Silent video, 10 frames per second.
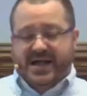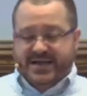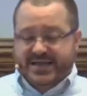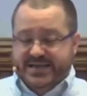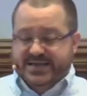
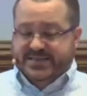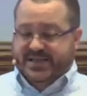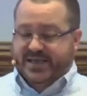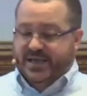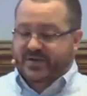he is the
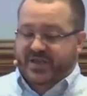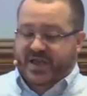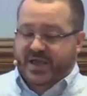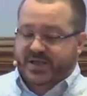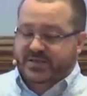King of
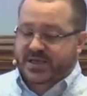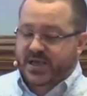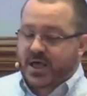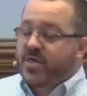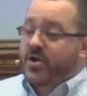Kings.
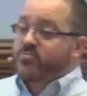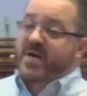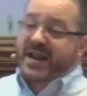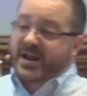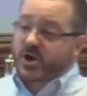They're ready
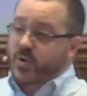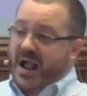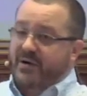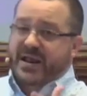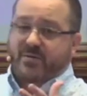to crown
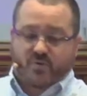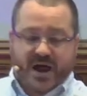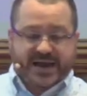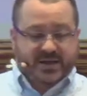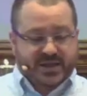him
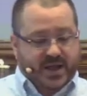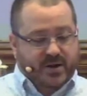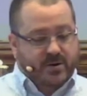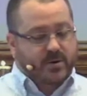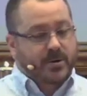right
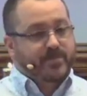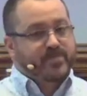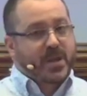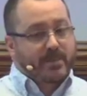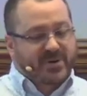there.
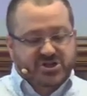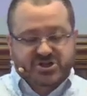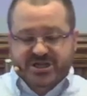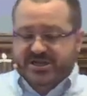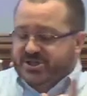But
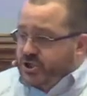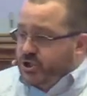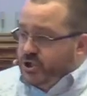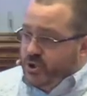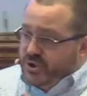Jesus
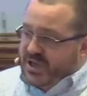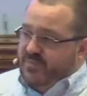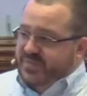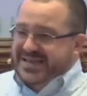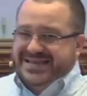knew
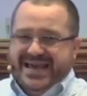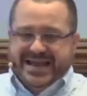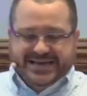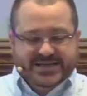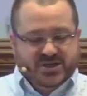something they
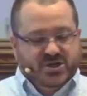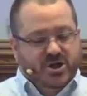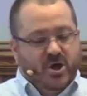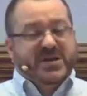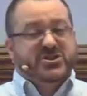didn't
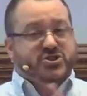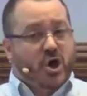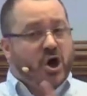know. He saw